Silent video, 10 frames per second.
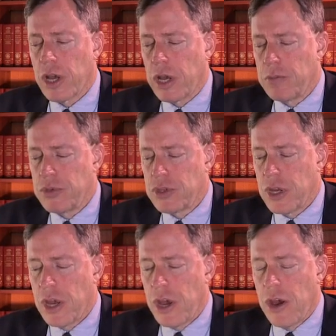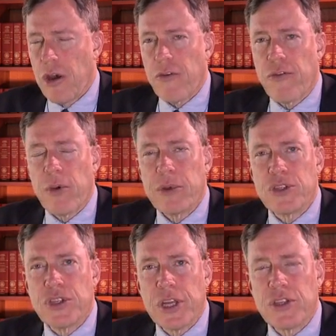comes from
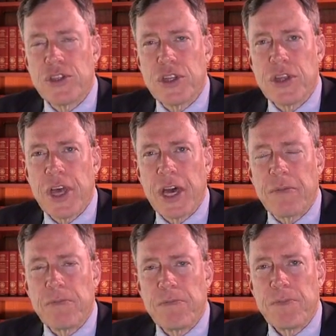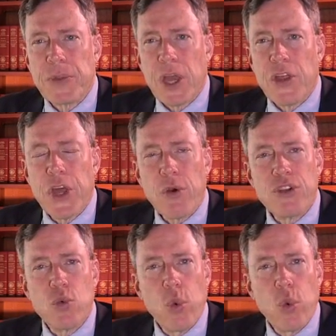a sense that there